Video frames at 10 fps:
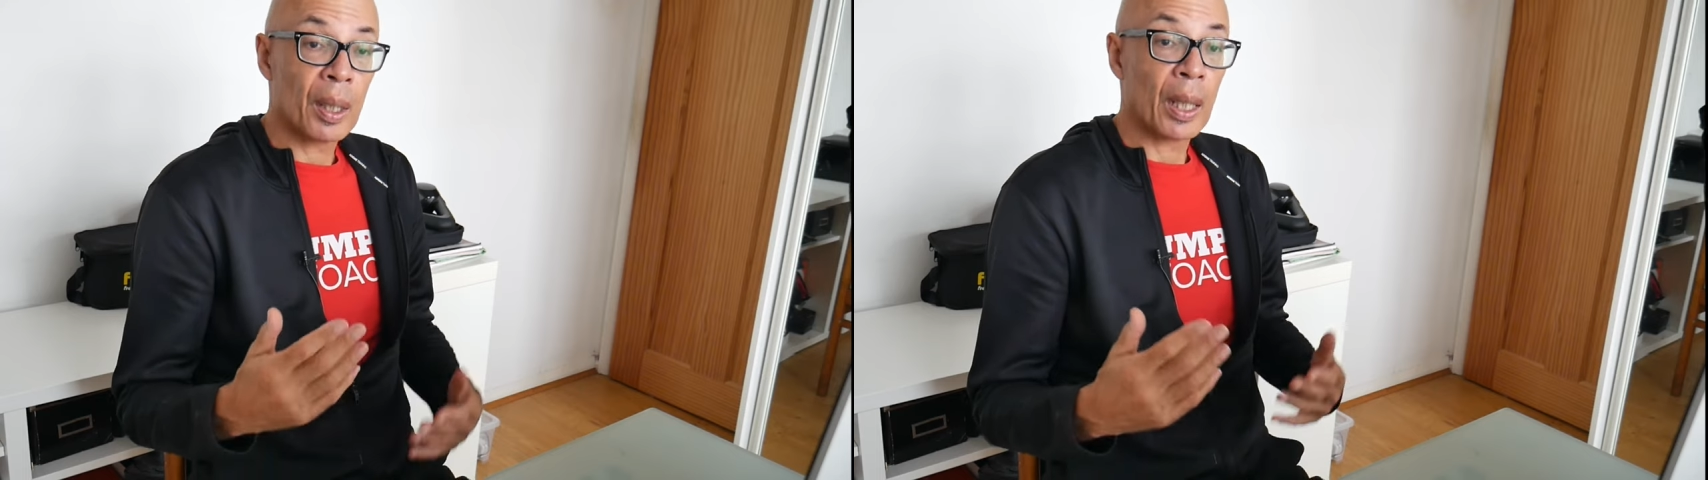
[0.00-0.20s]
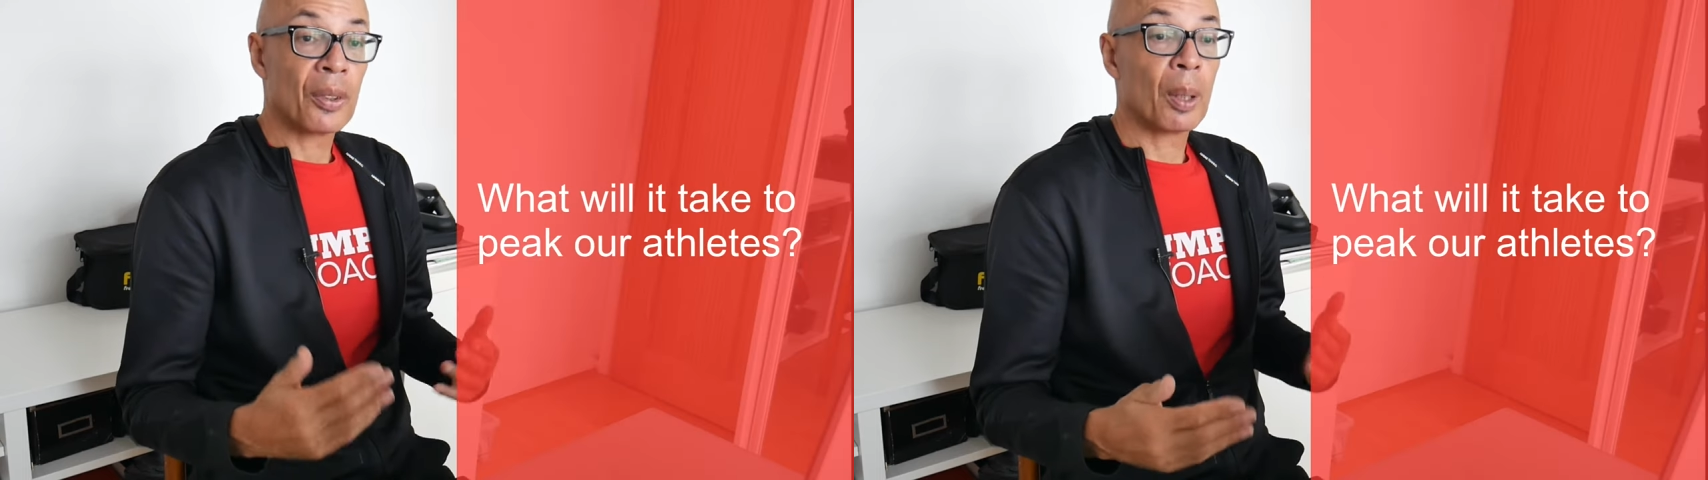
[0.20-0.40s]

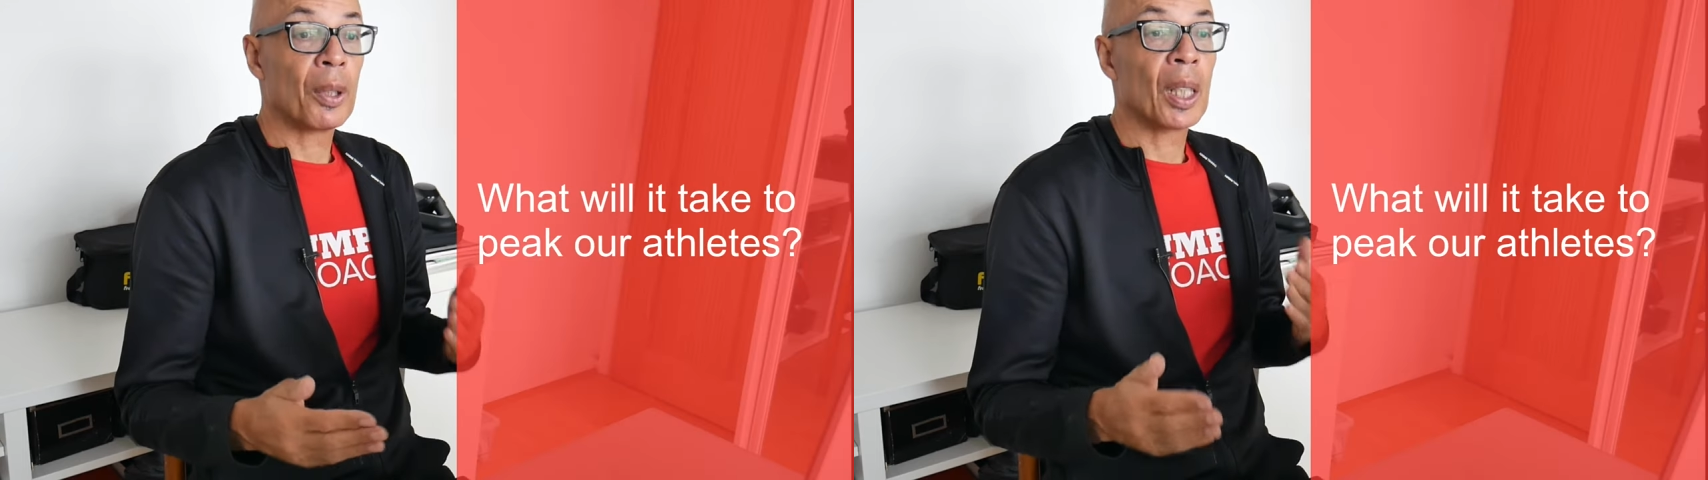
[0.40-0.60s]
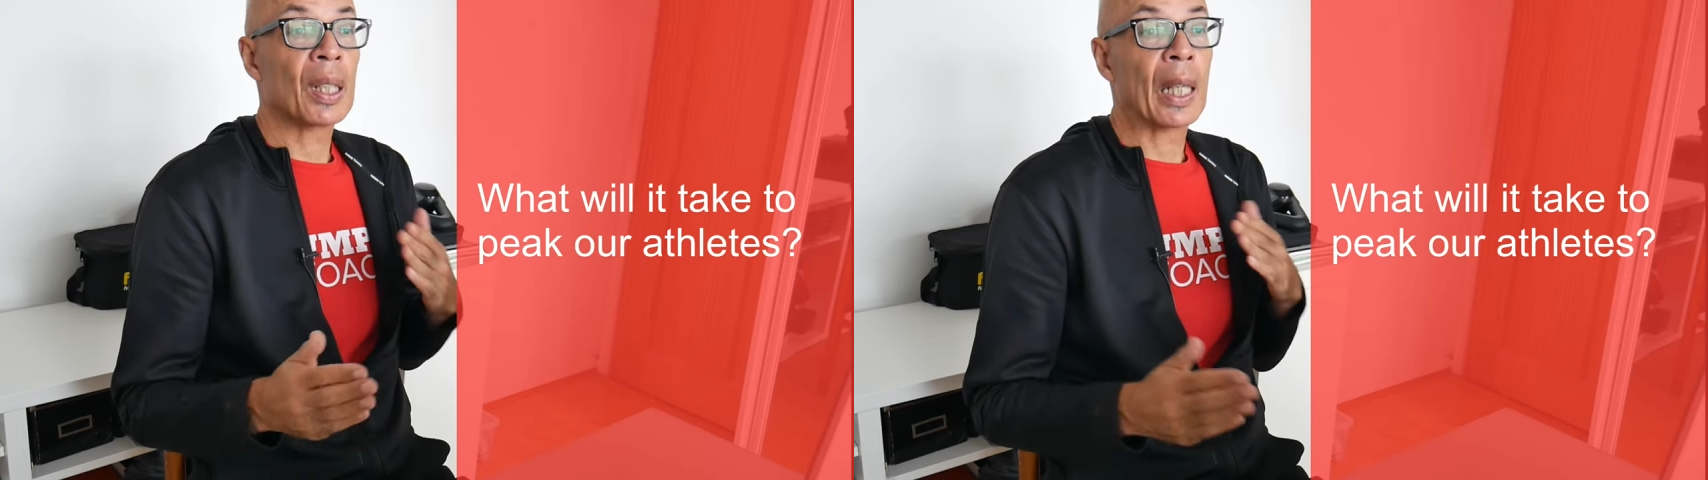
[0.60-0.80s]
that's
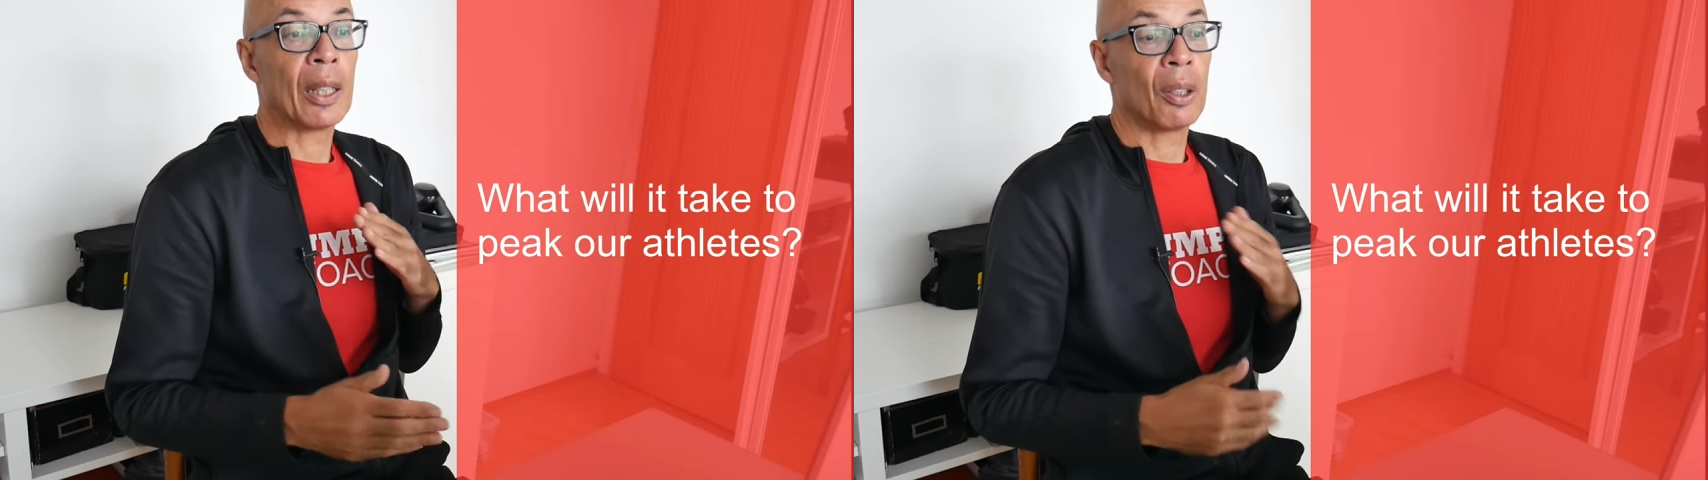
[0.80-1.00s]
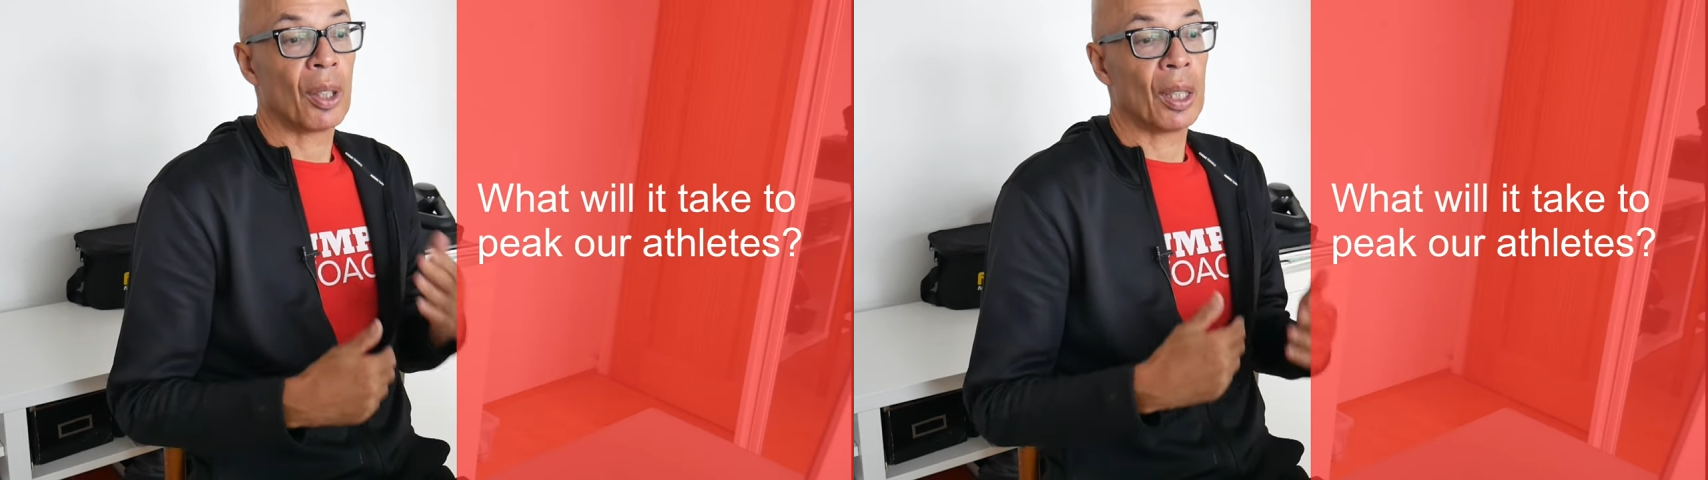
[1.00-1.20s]
something
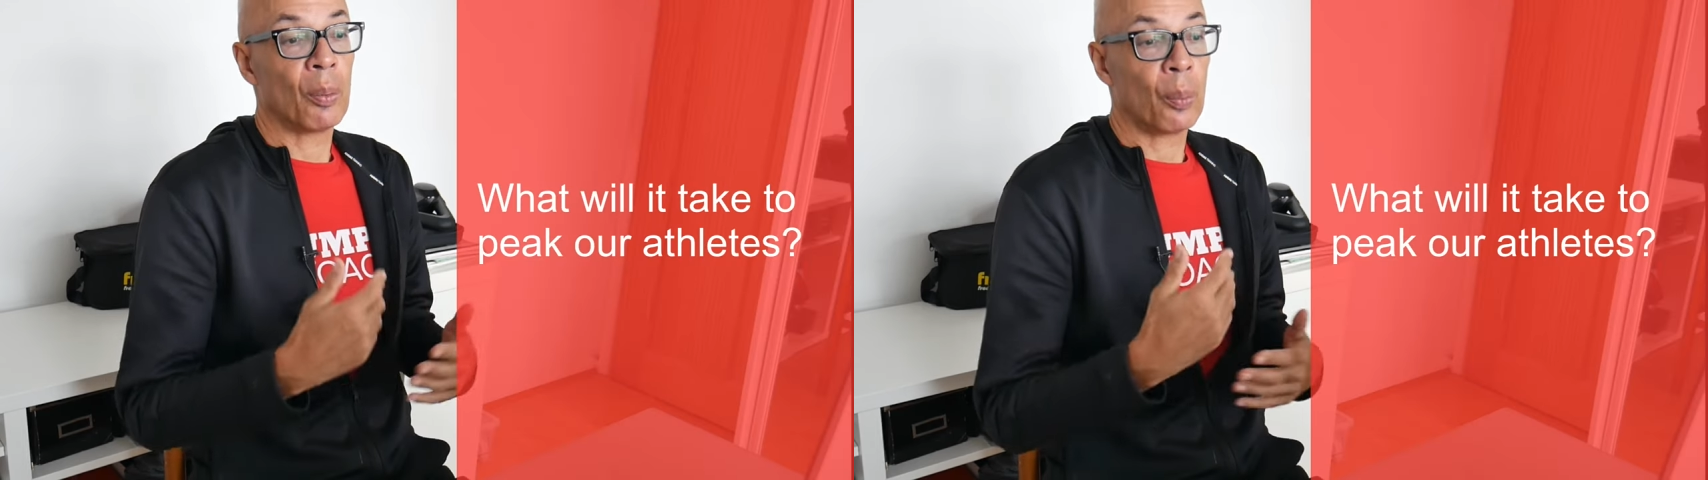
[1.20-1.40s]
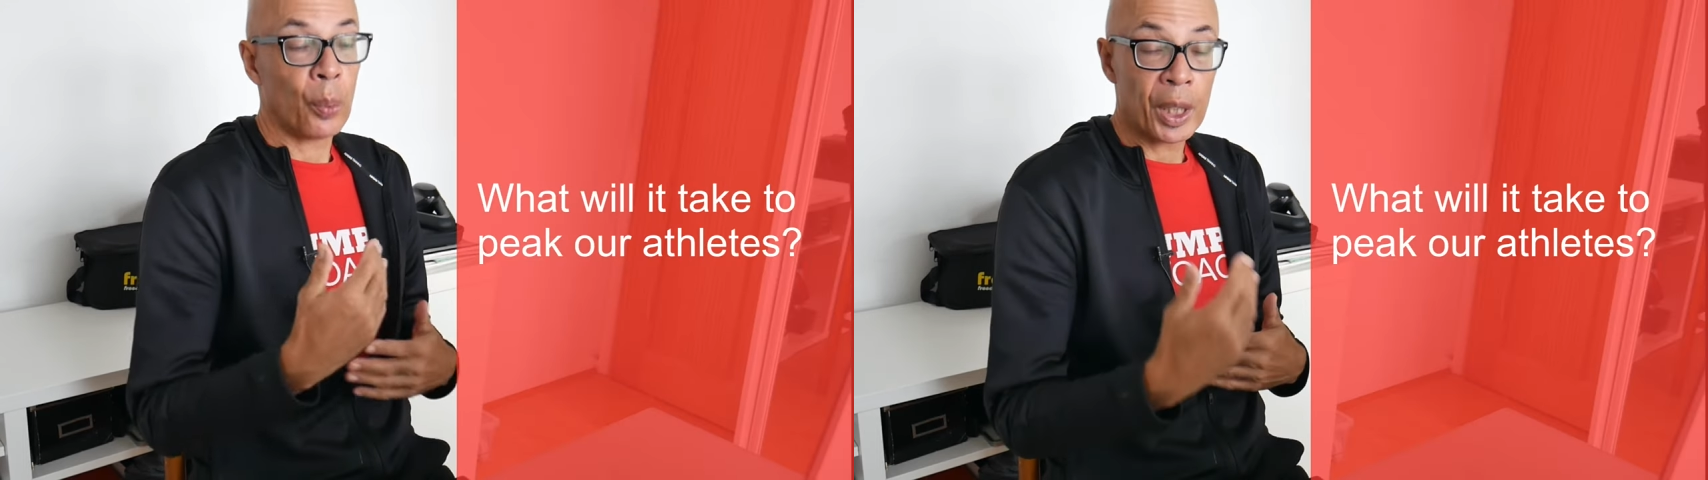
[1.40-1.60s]
again that
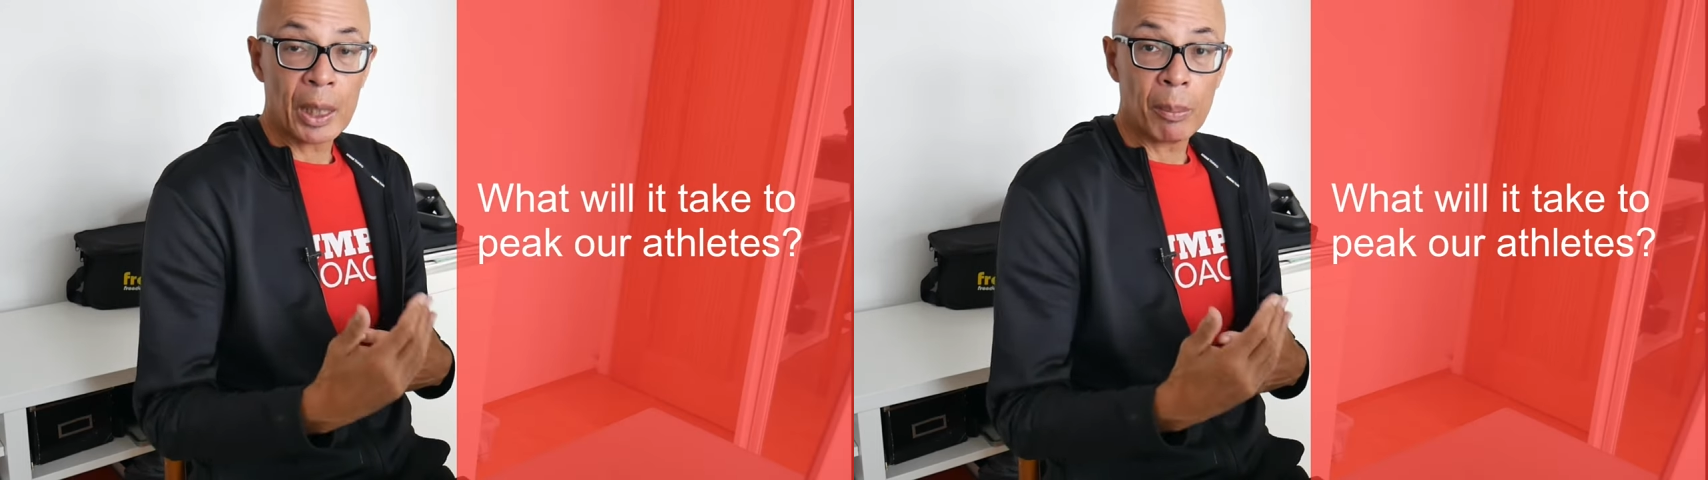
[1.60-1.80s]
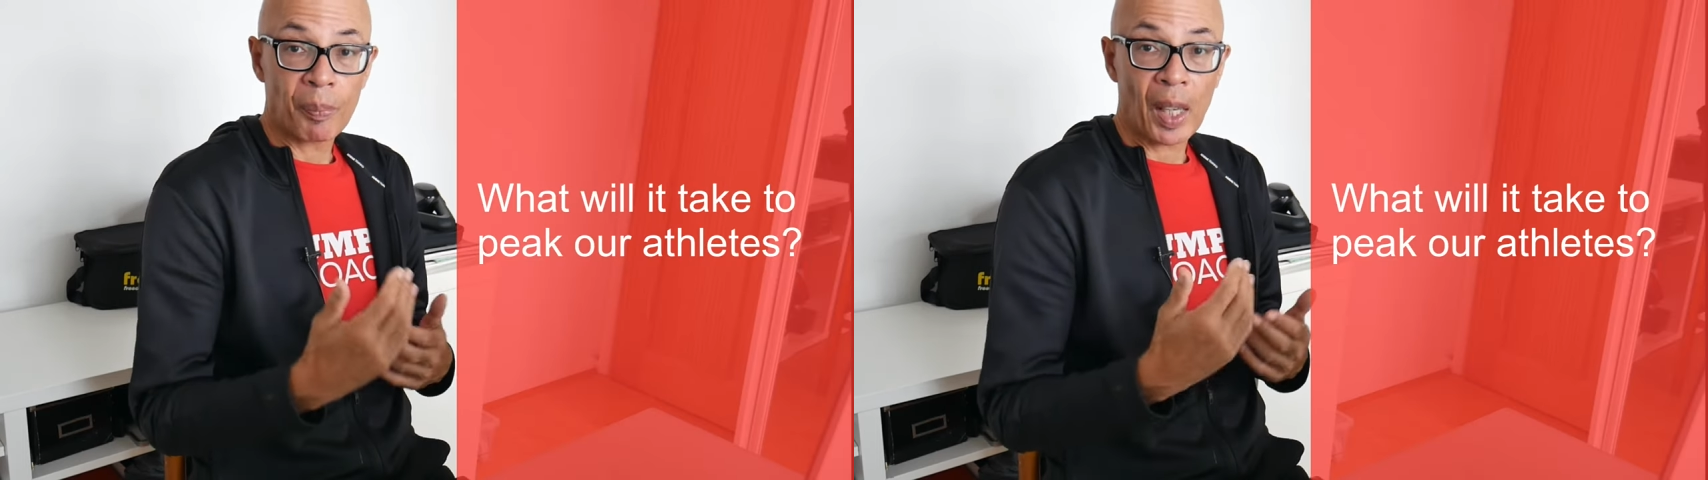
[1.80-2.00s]

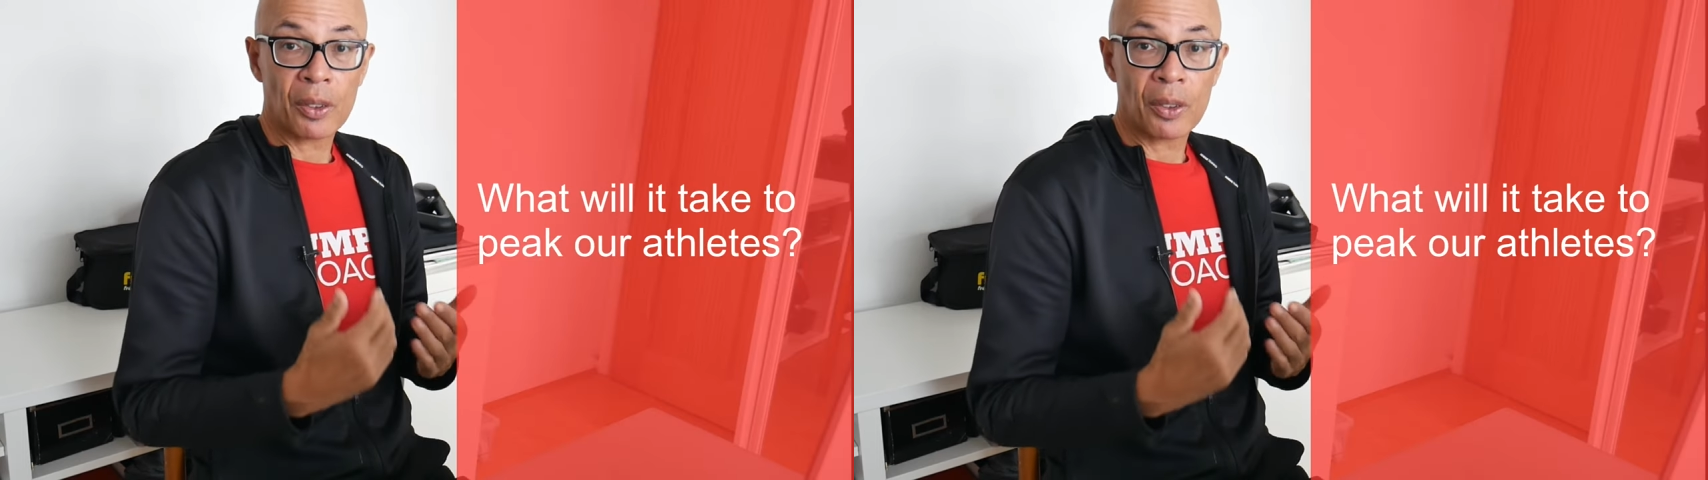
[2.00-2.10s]
we